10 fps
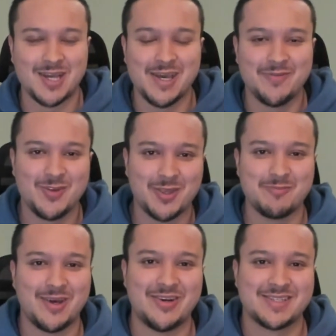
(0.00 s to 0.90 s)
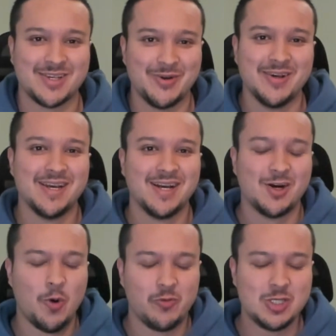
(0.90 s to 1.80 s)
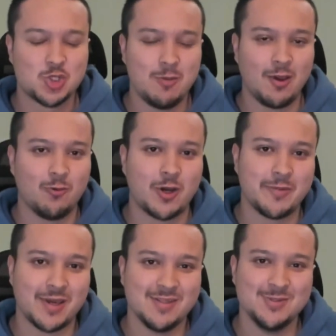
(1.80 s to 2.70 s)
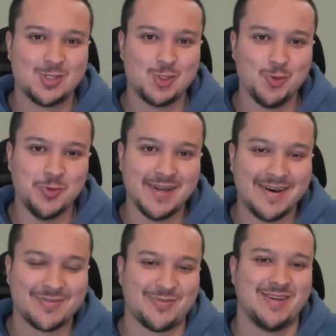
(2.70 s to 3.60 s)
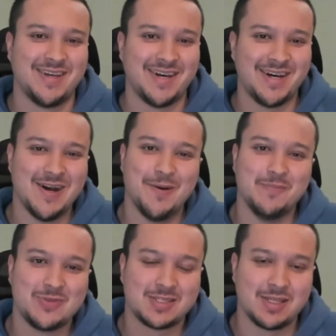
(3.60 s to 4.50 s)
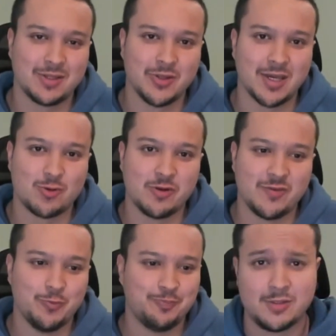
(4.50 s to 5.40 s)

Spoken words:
I am feeling better, so hopefully streaming will come again soon enough. Let's take a look at the review.